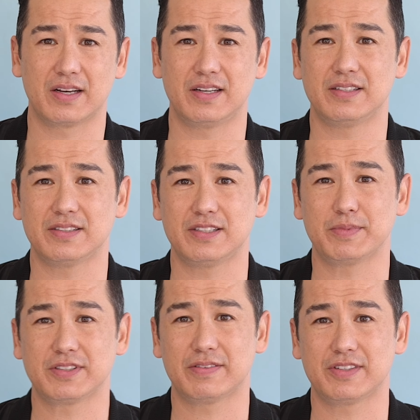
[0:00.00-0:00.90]
gonna need to see
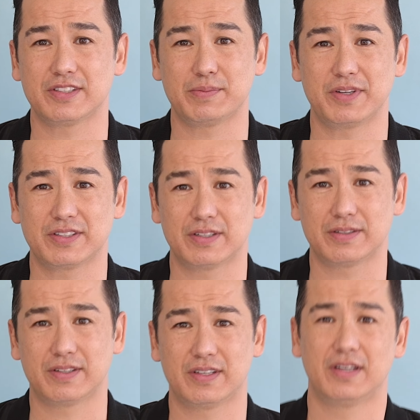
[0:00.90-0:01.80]
myself just to make
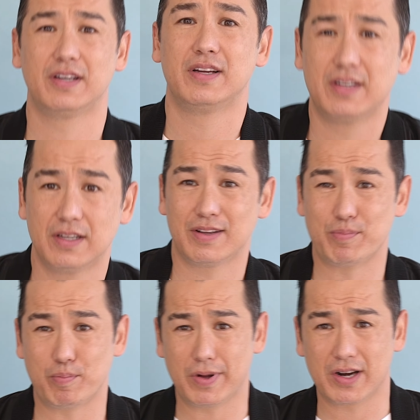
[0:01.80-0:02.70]
sure.
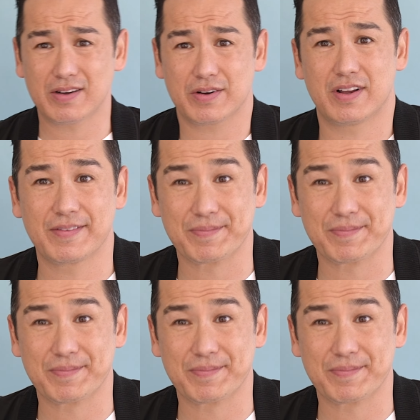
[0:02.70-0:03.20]
Butt out.